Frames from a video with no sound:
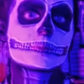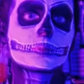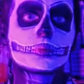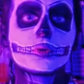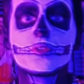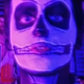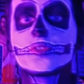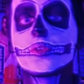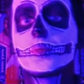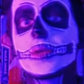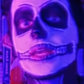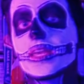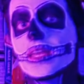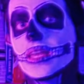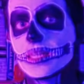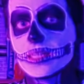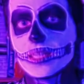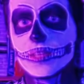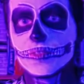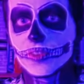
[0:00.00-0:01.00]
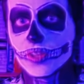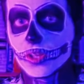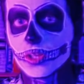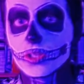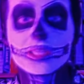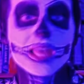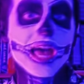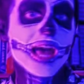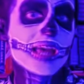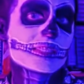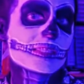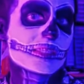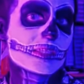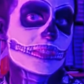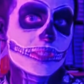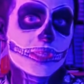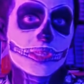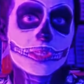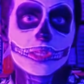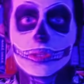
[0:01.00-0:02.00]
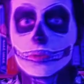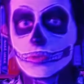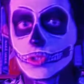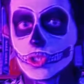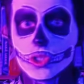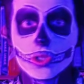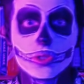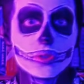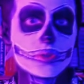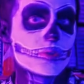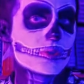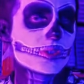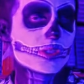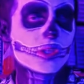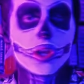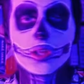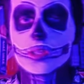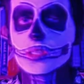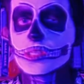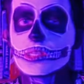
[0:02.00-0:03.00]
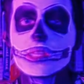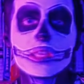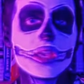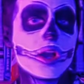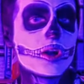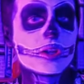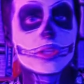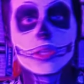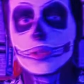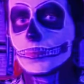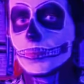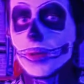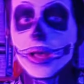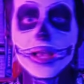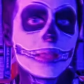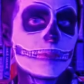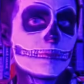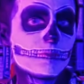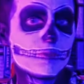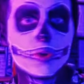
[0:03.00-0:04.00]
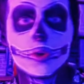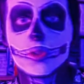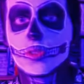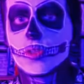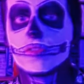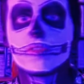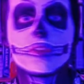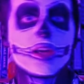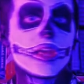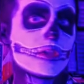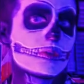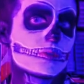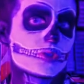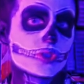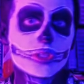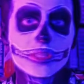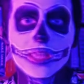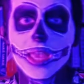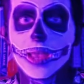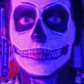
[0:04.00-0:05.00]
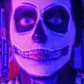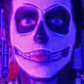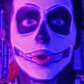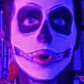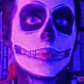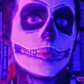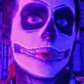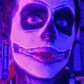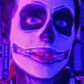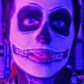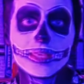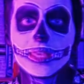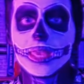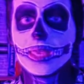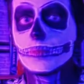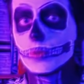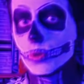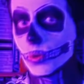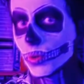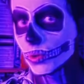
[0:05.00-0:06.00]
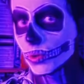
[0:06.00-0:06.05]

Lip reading: proved to be a difficult task as the two studios constantly argued back and forth over who should get what when it came to a